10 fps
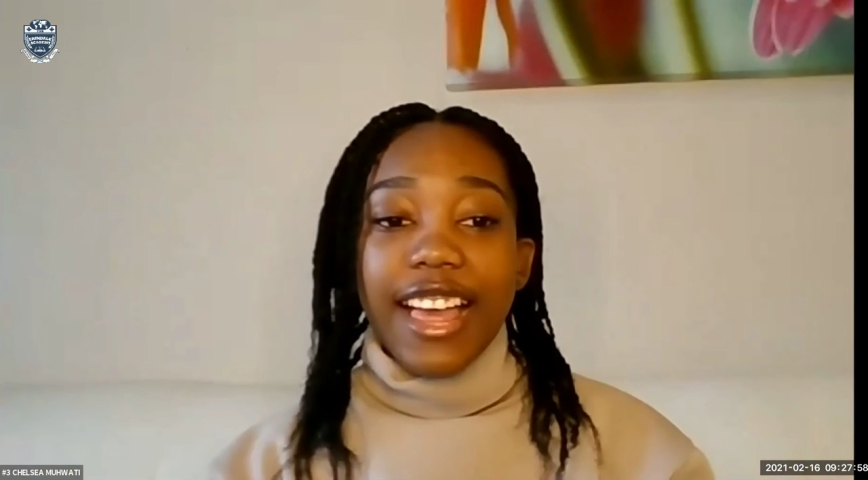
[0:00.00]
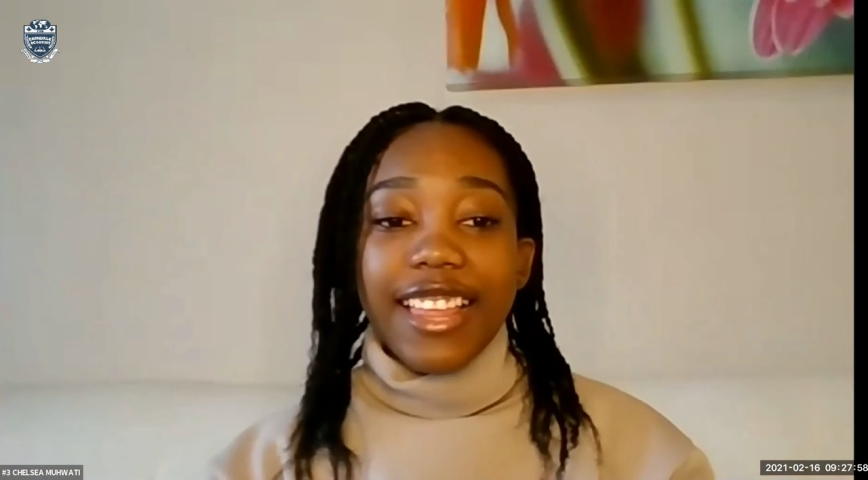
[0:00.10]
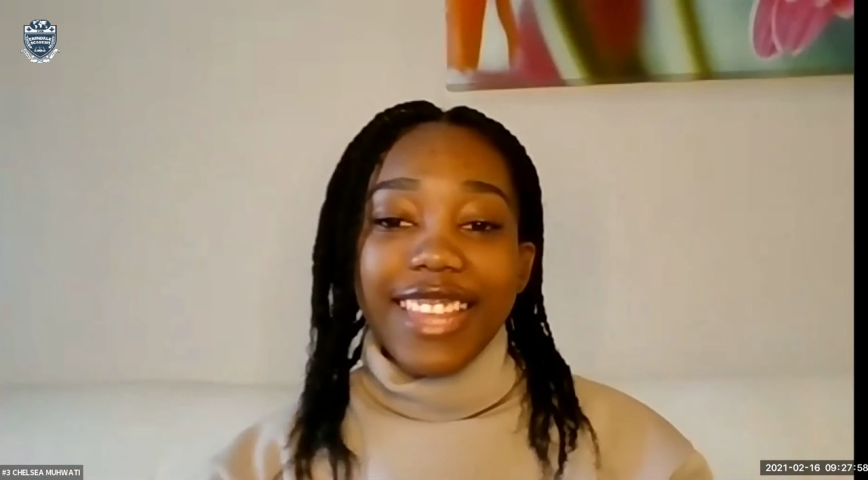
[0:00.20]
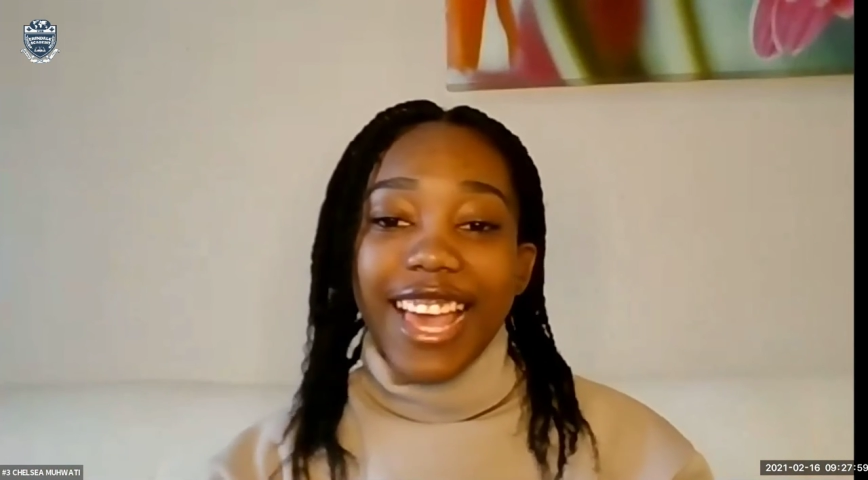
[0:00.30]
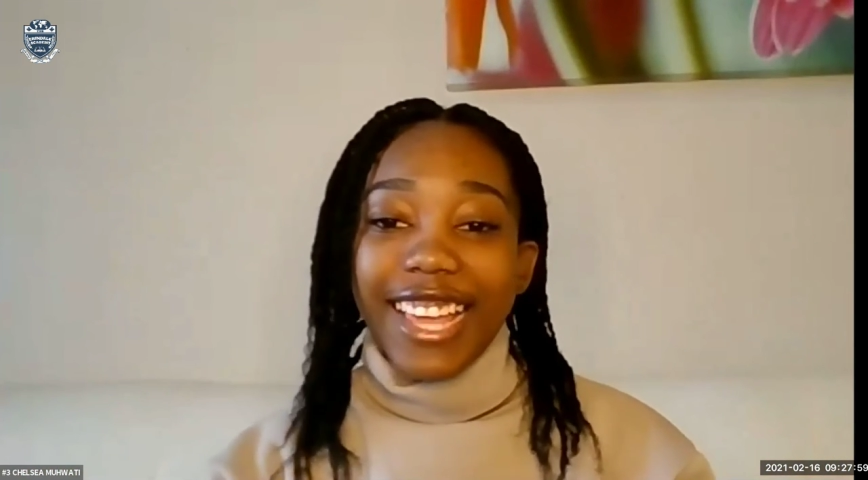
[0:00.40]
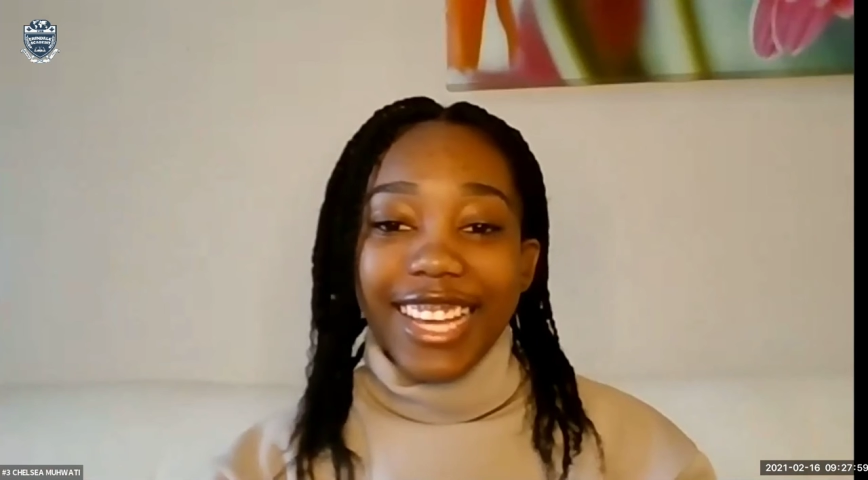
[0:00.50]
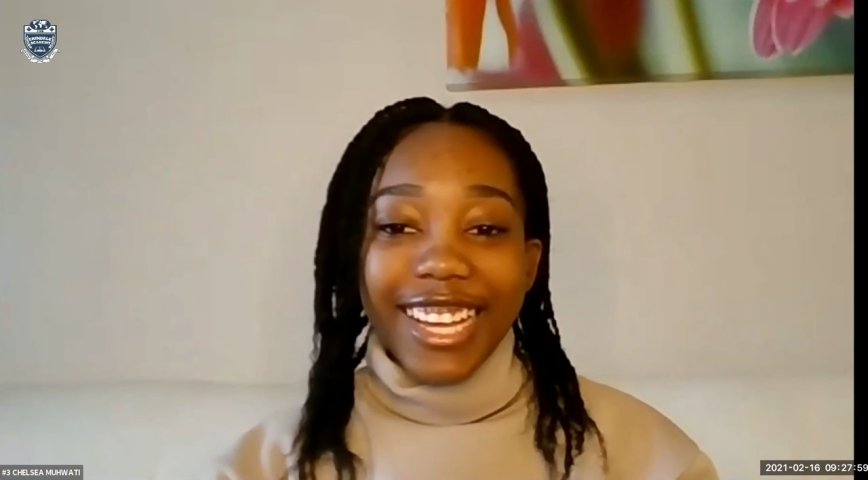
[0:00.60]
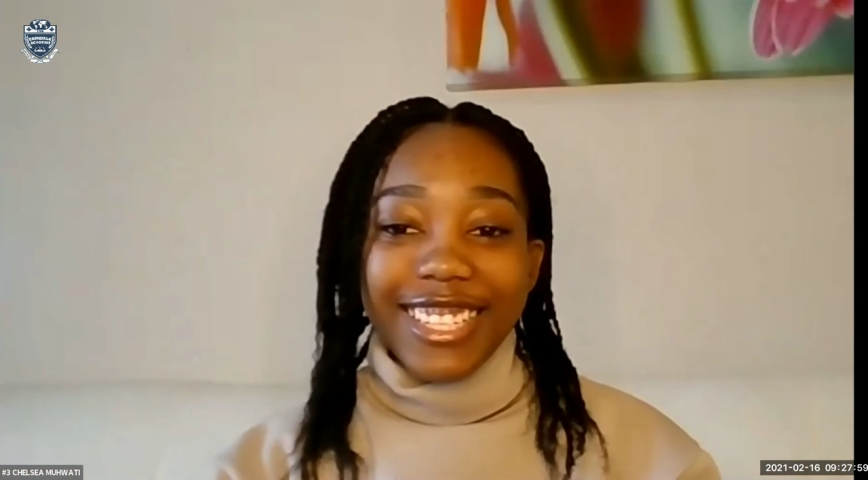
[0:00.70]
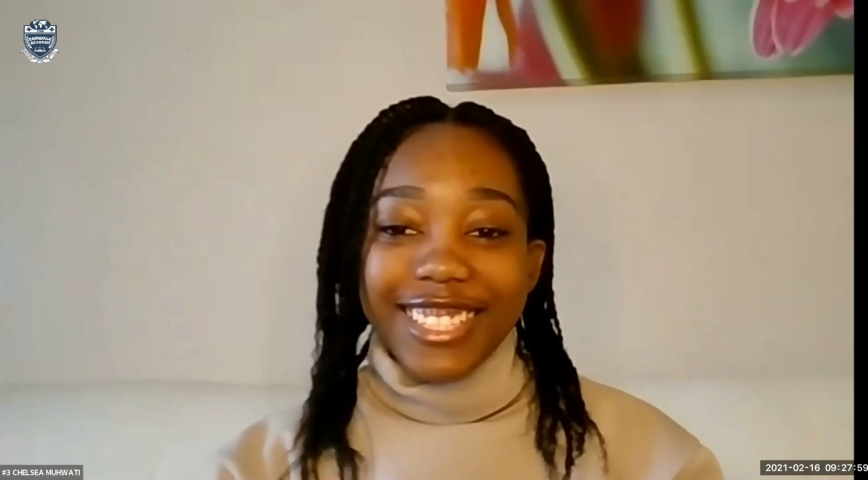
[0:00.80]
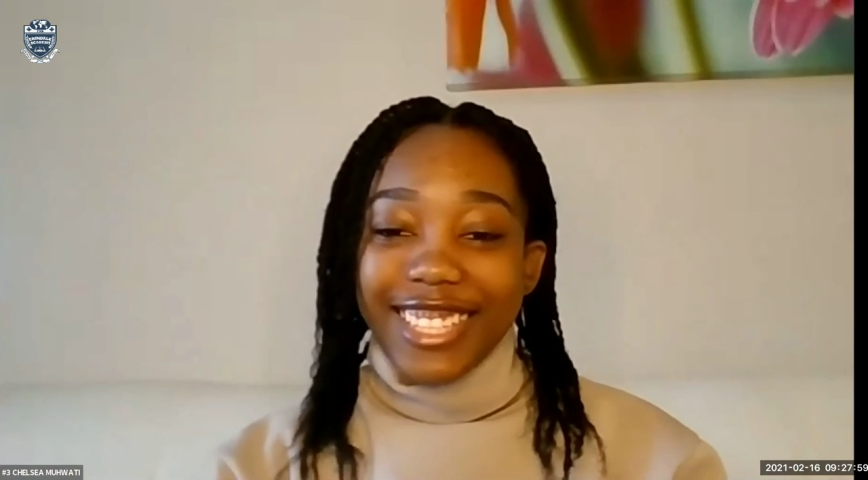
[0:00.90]
Then
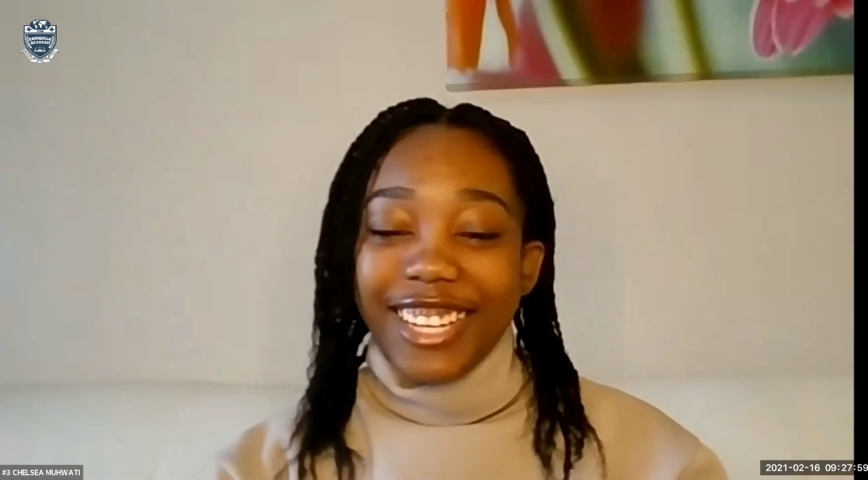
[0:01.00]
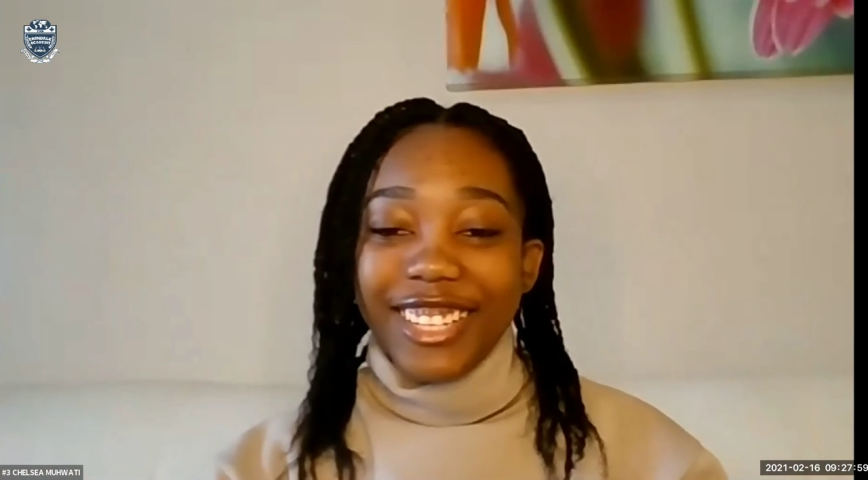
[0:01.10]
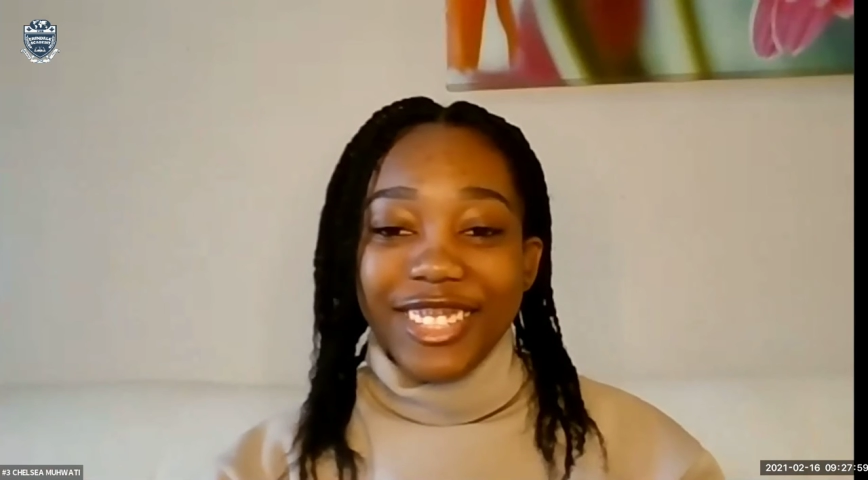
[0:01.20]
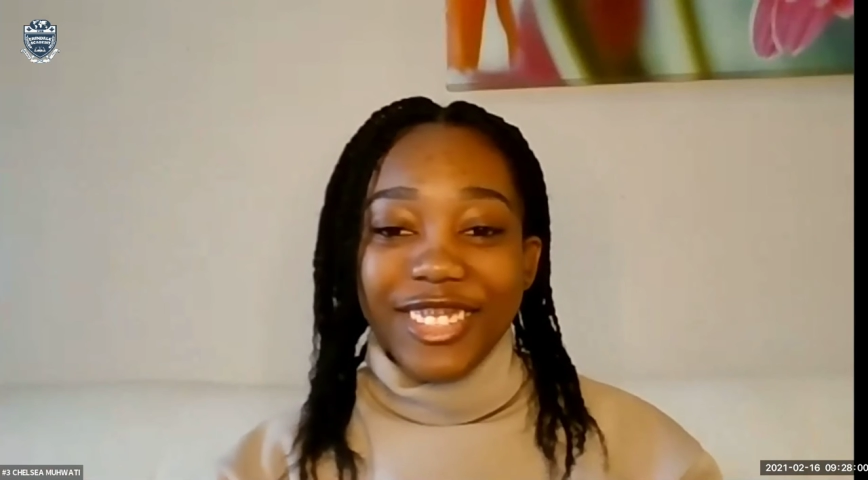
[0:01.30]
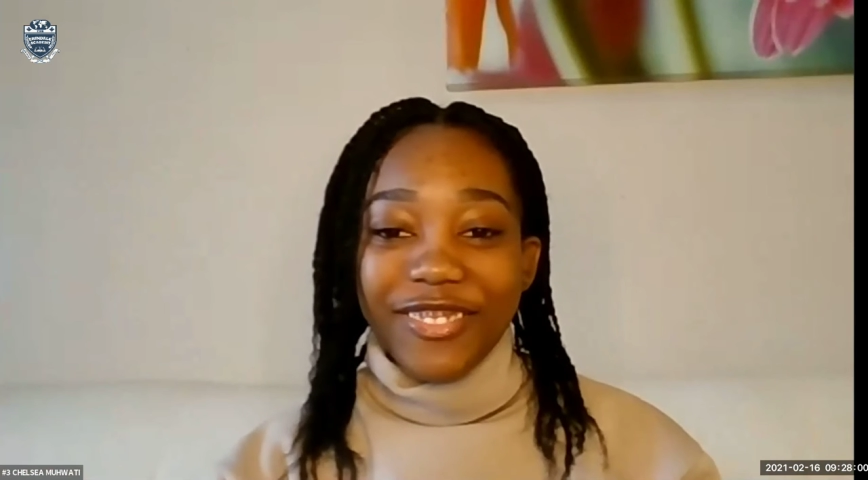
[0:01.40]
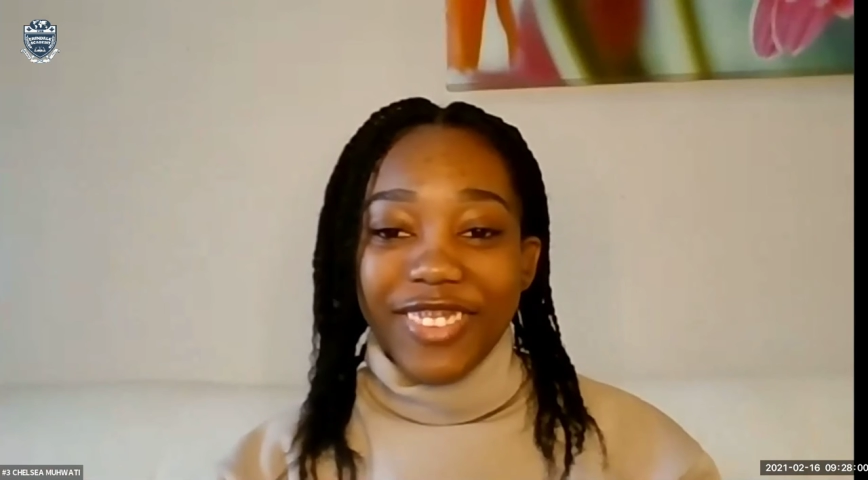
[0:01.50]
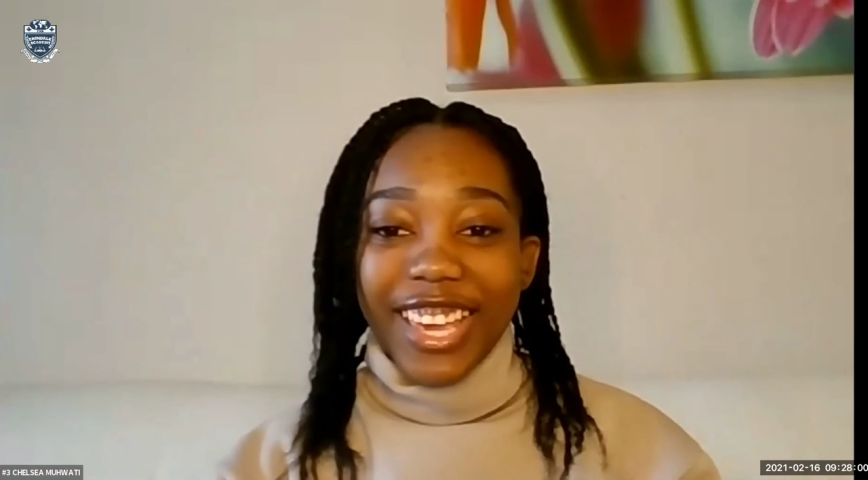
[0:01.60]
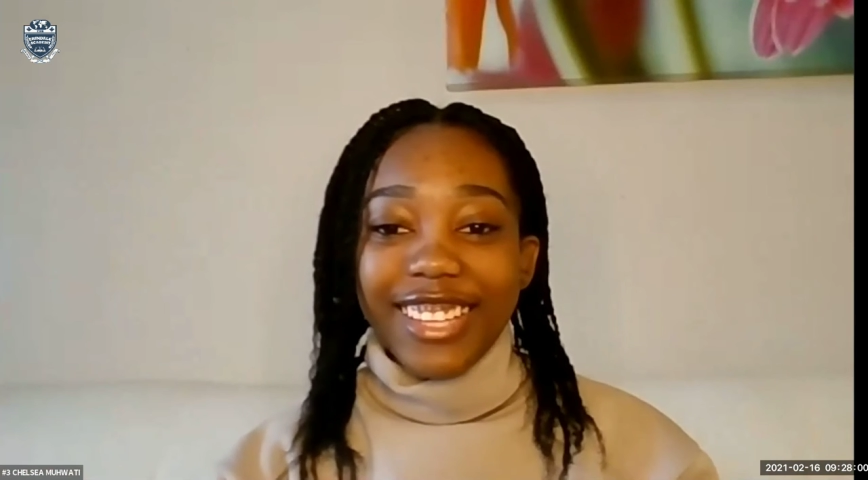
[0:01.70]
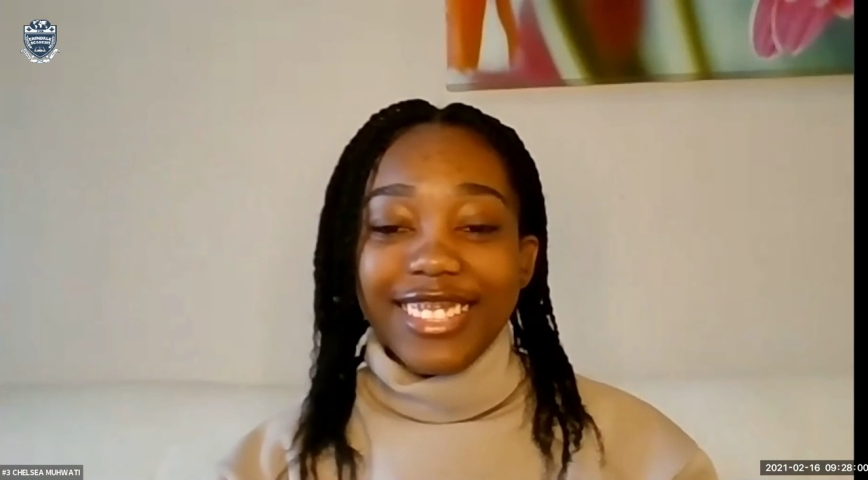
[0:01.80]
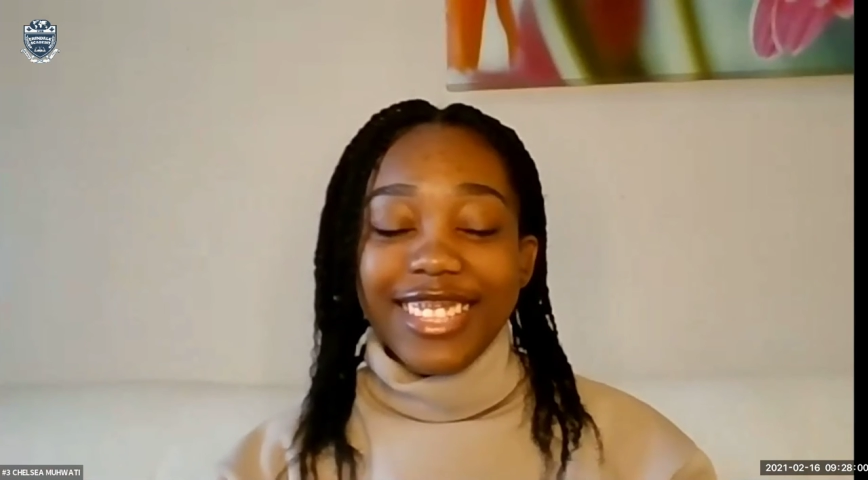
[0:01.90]
I decided to
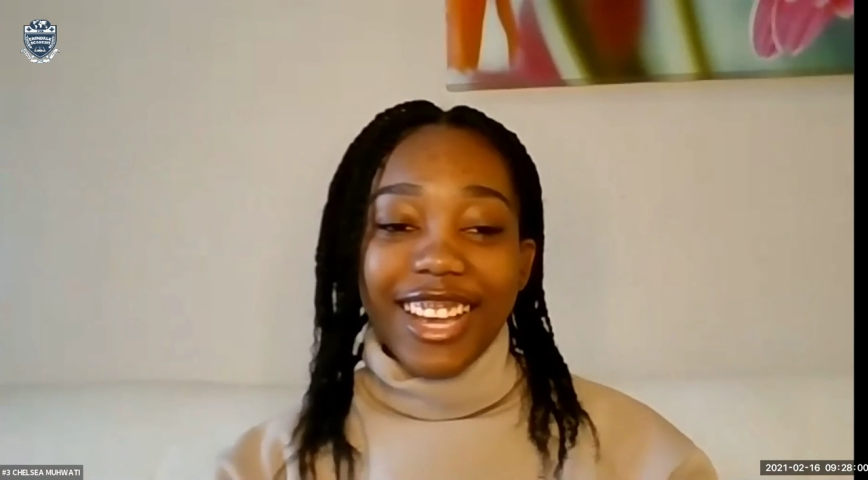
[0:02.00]
paint